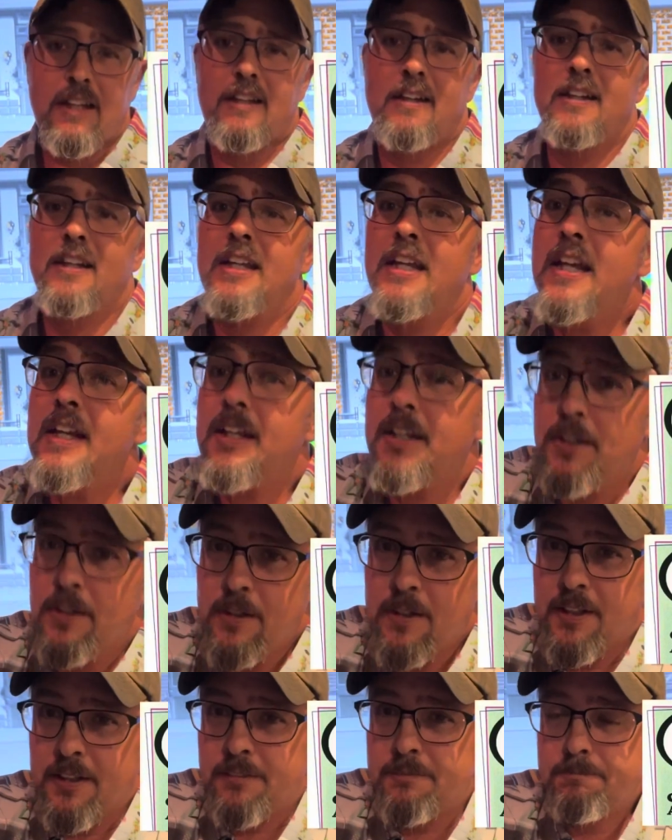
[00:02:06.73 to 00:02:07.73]
Get
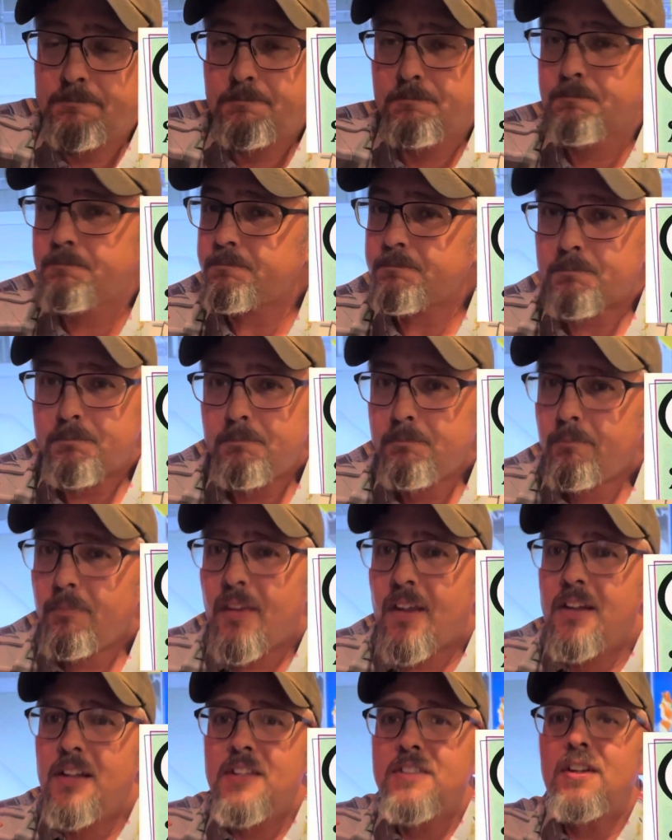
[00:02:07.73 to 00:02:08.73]
good.
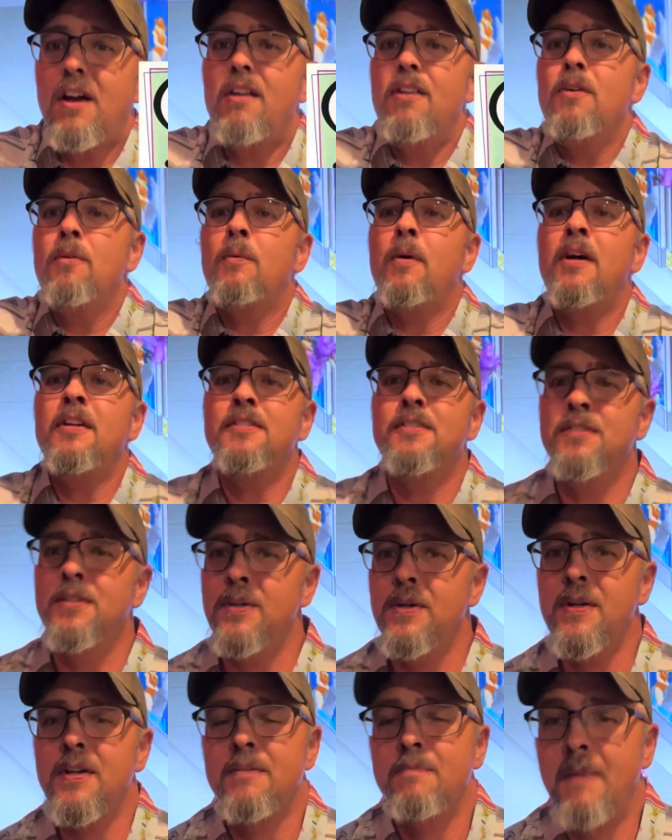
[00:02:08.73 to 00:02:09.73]
That's all there was
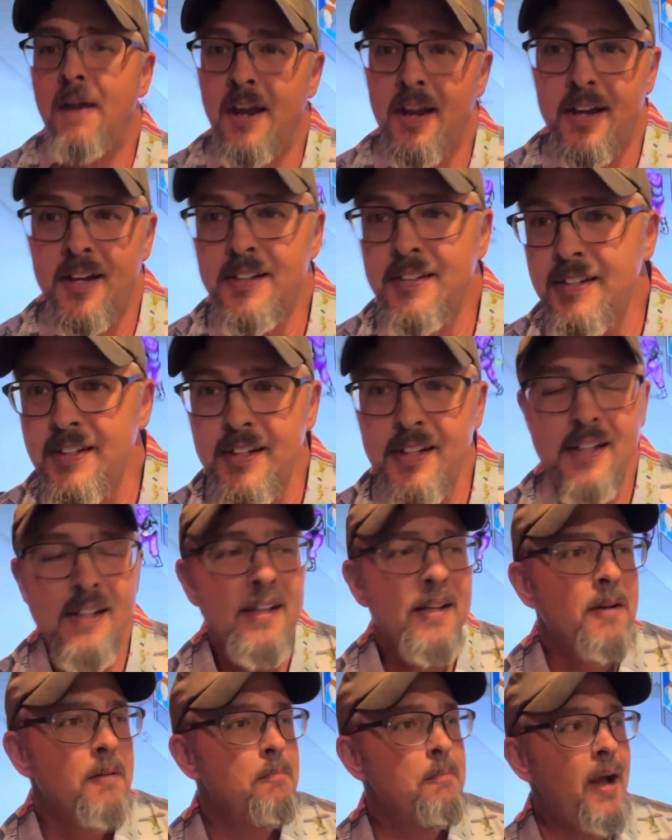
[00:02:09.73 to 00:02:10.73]
to it, man.
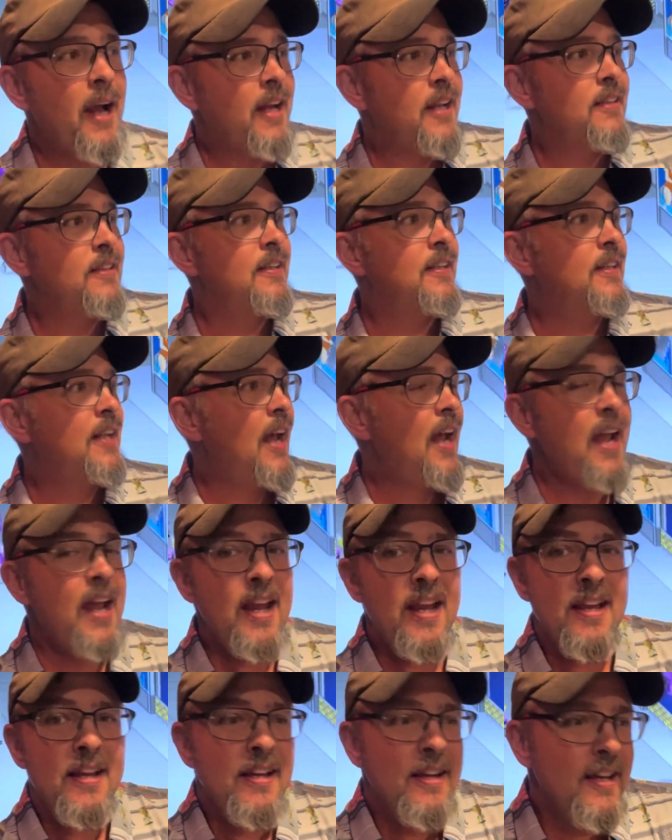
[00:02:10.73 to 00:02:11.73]
Back in the day,
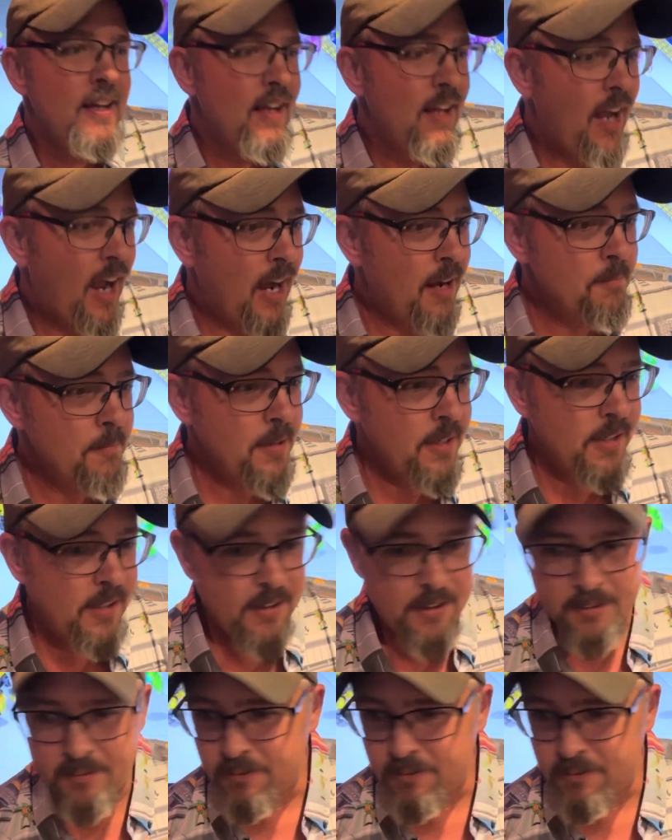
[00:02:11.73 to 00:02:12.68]
I mean,